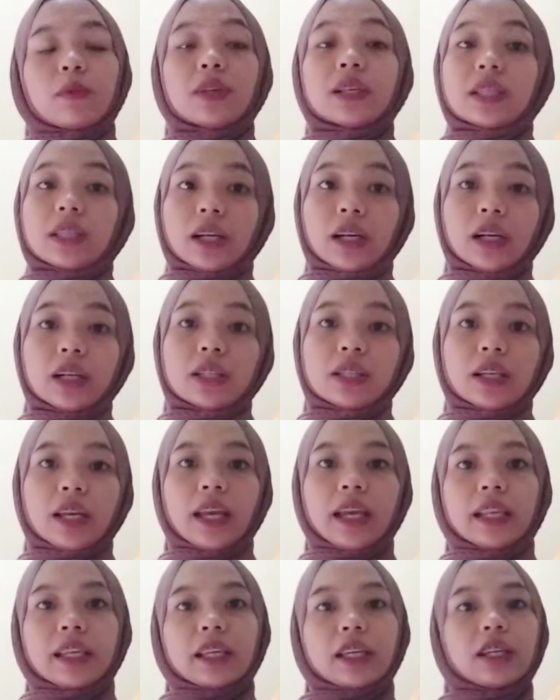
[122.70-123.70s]
research
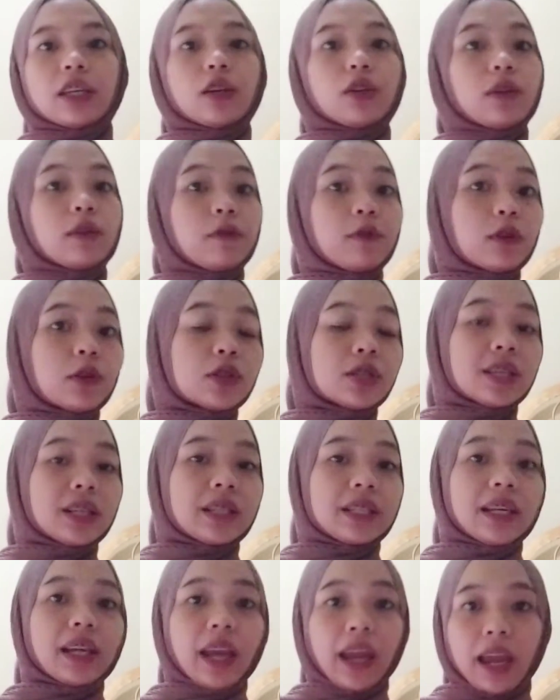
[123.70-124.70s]
in a
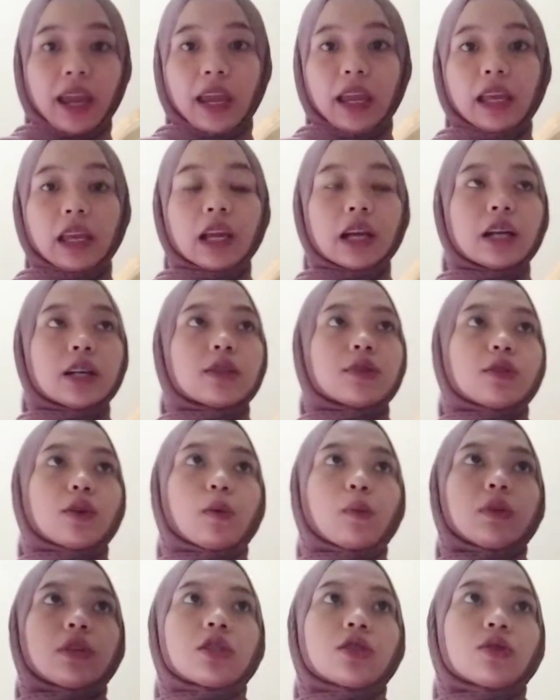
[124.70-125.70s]
university A, so
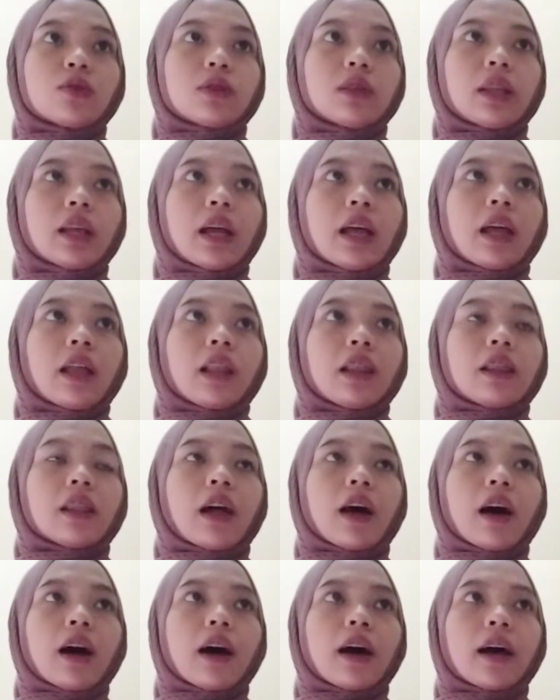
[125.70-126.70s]
we should
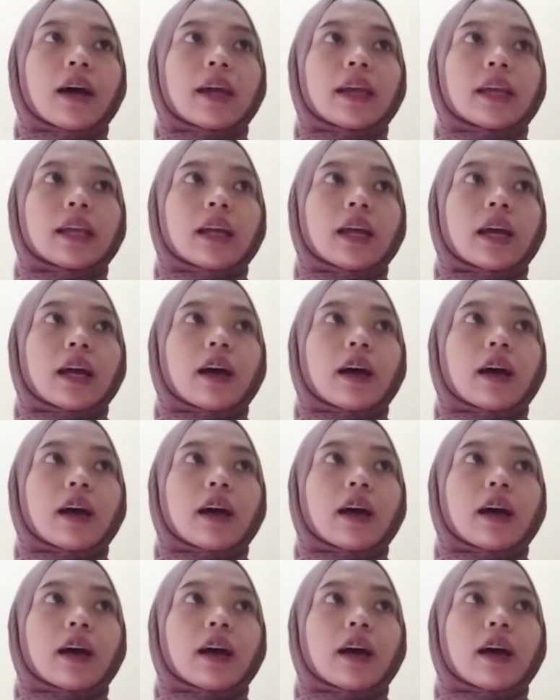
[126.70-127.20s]
like